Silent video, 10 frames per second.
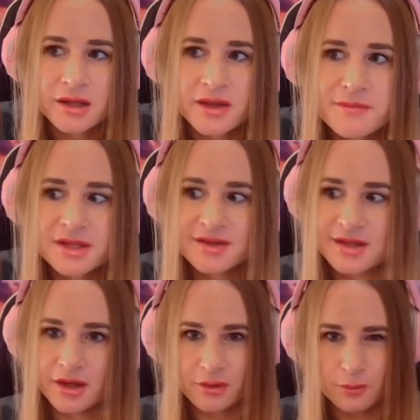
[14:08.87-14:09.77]
that means then
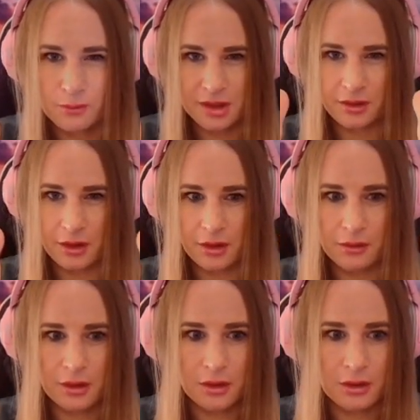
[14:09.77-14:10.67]
like the
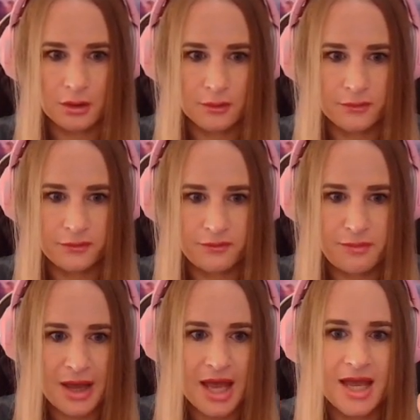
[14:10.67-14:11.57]
window of
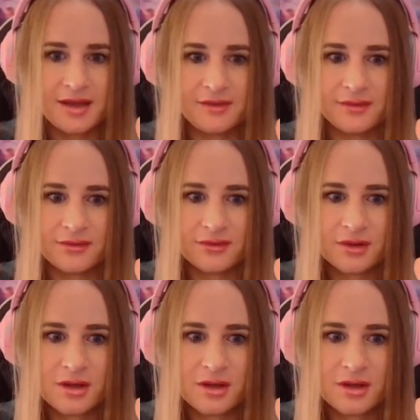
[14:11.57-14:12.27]
pays